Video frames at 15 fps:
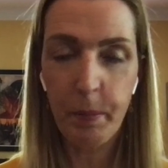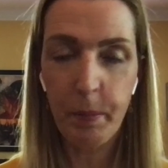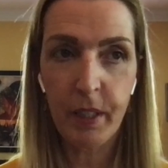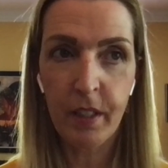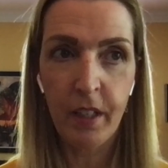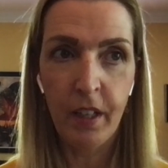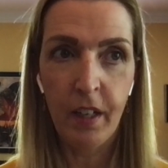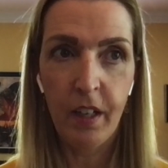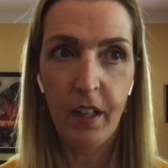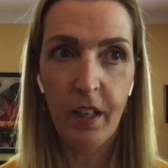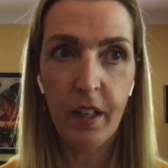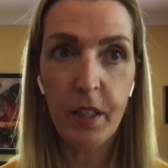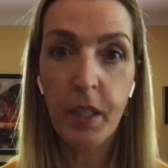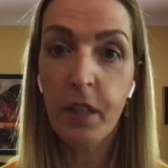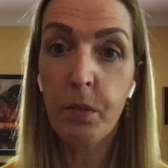I mean,
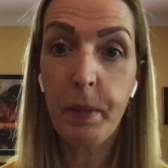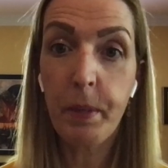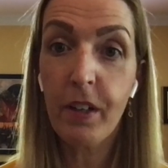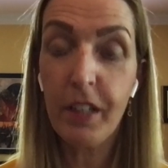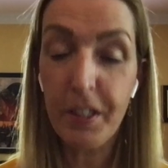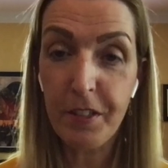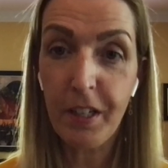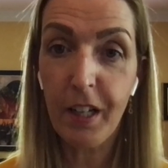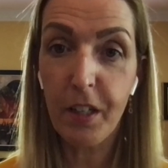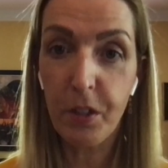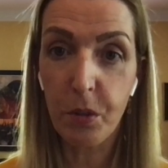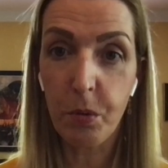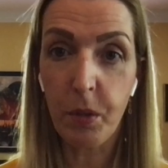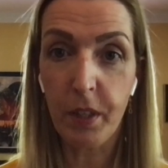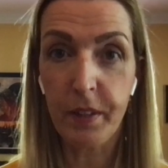I could barely tell
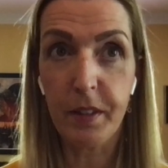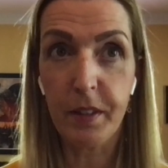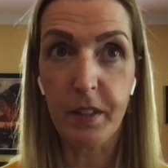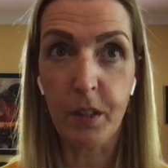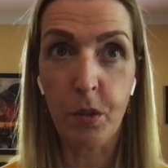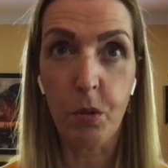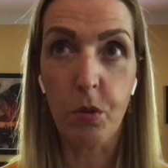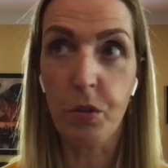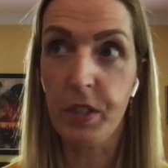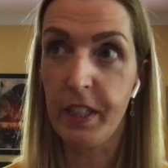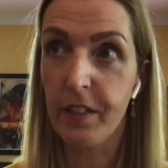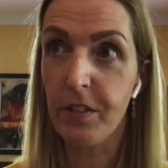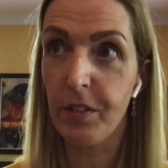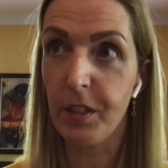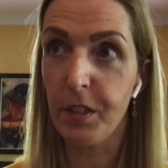you what
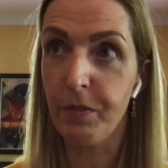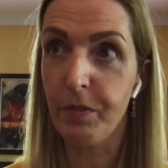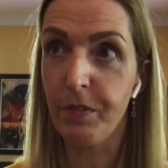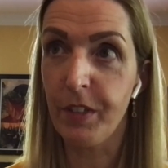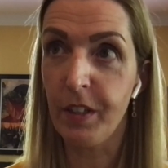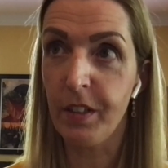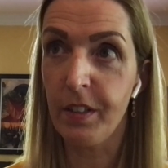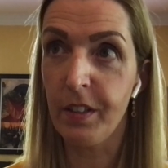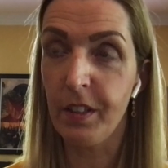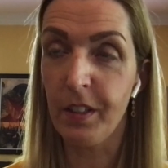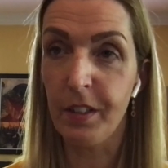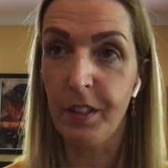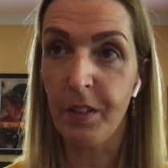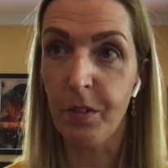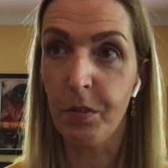the inside of
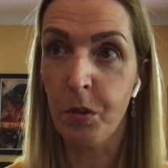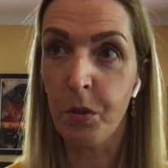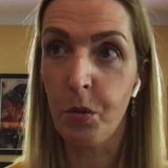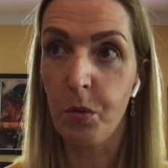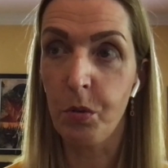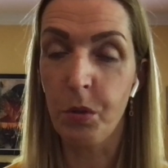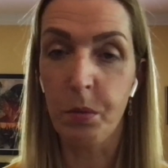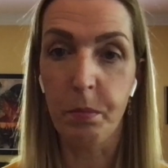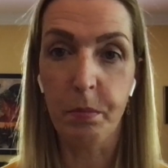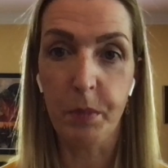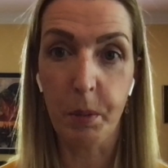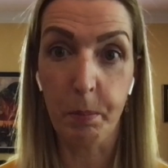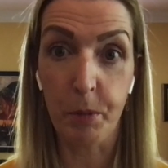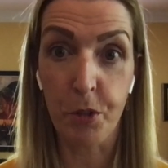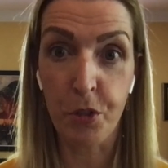the courtroom
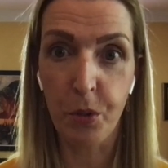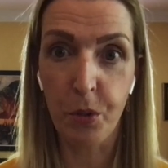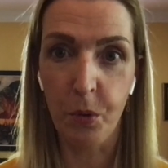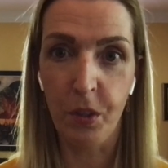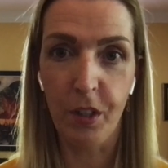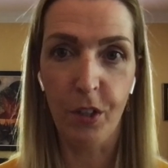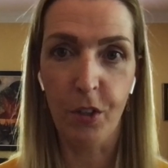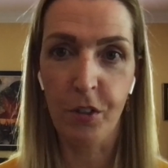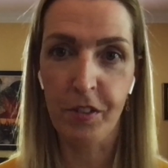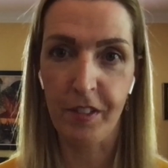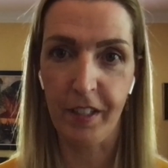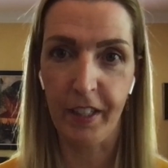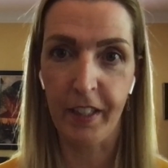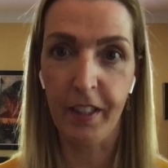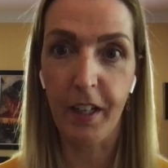number 2
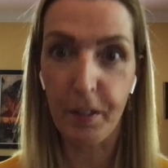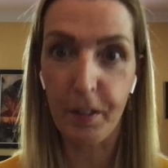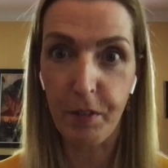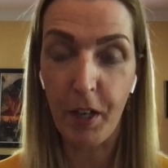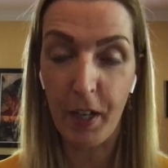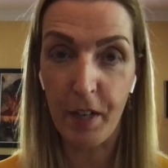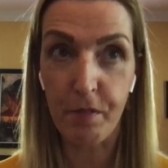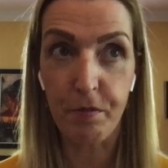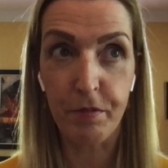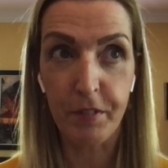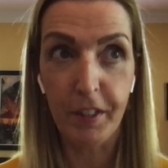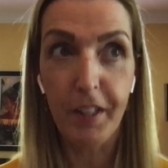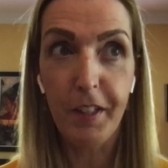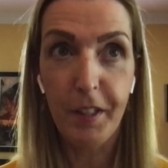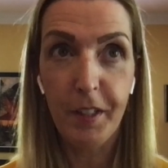looks like. I have
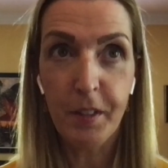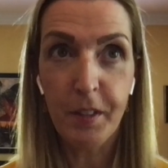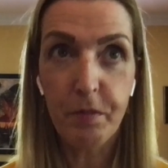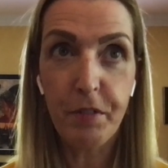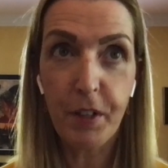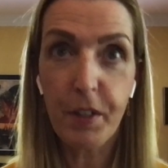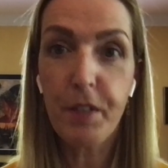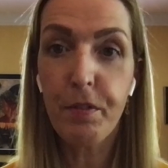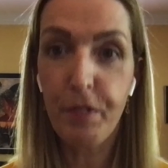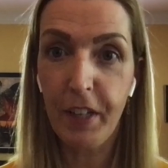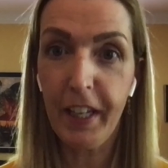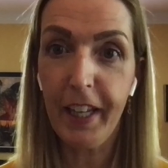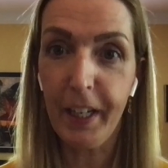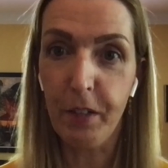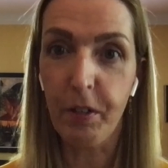very
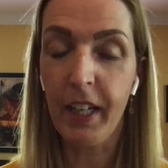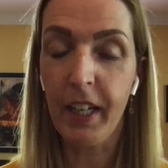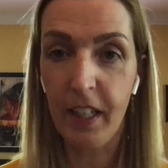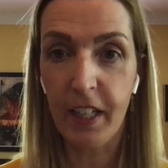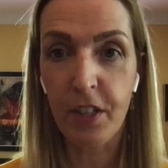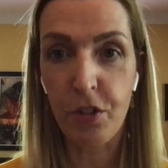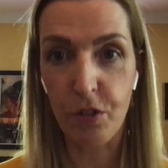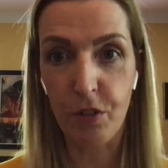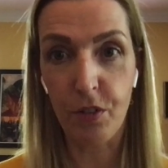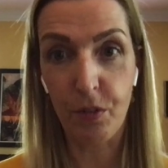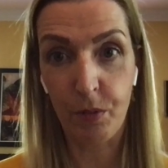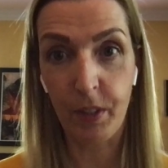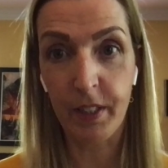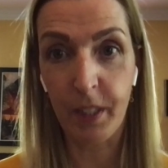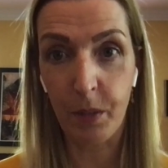vague recollections
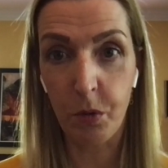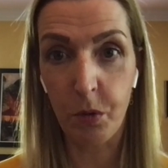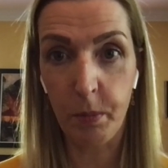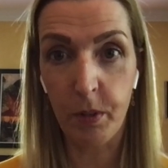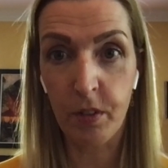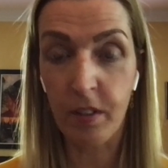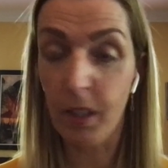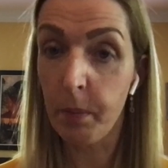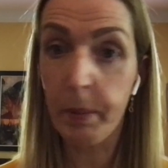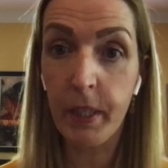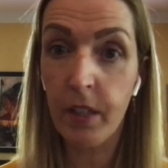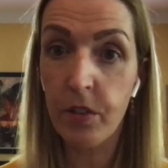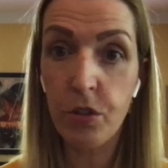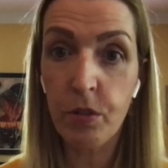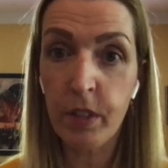of what that room looks like,
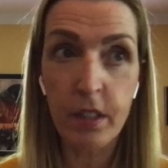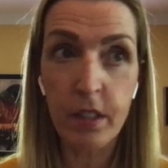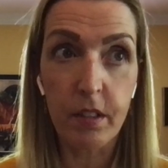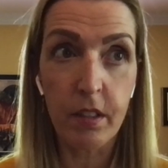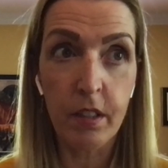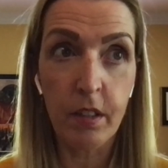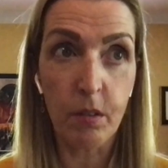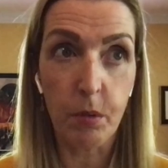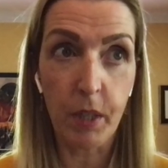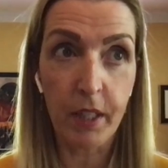because you're in,